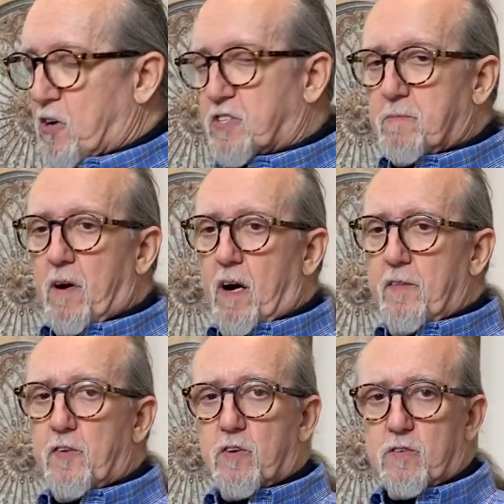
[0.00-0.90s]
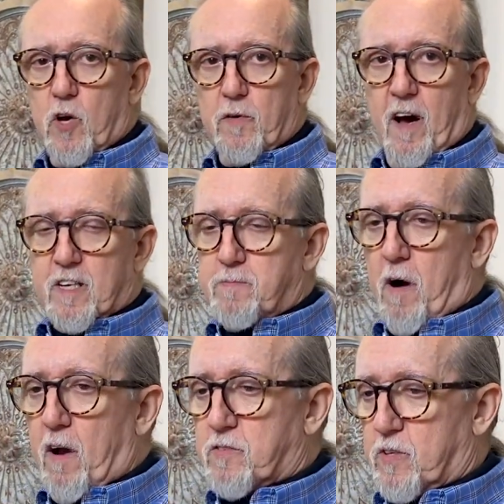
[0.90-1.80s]
some other Godox
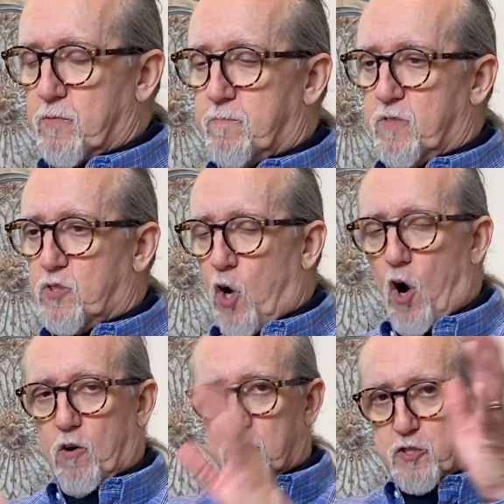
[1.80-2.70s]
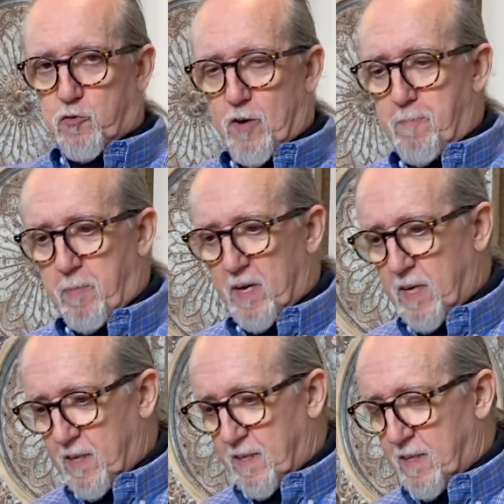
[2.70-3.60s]
models, a taller strip
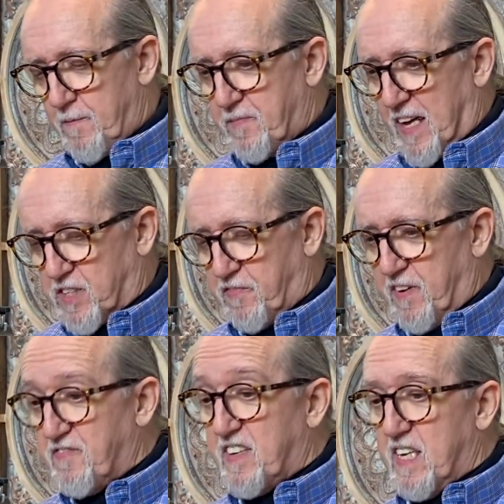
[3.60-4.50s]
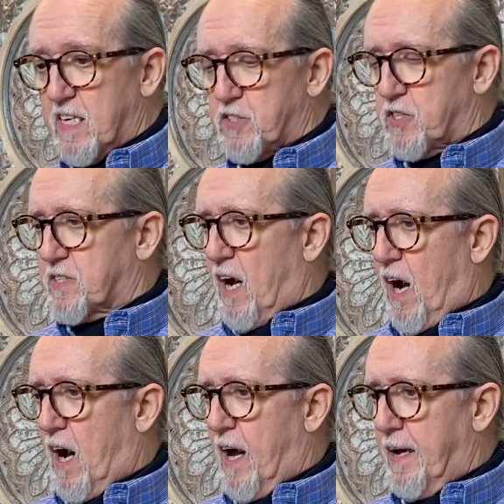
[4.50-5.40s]
that's 50 inches
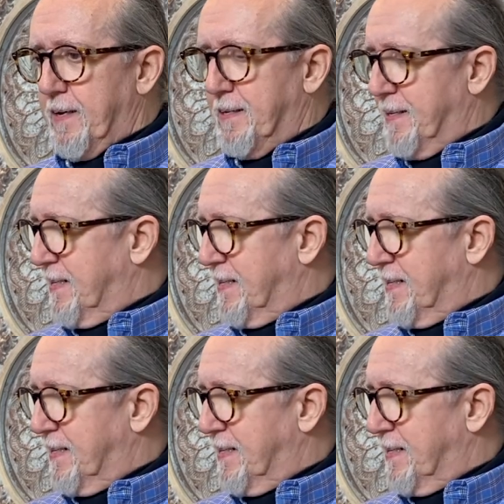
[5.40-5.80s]
high.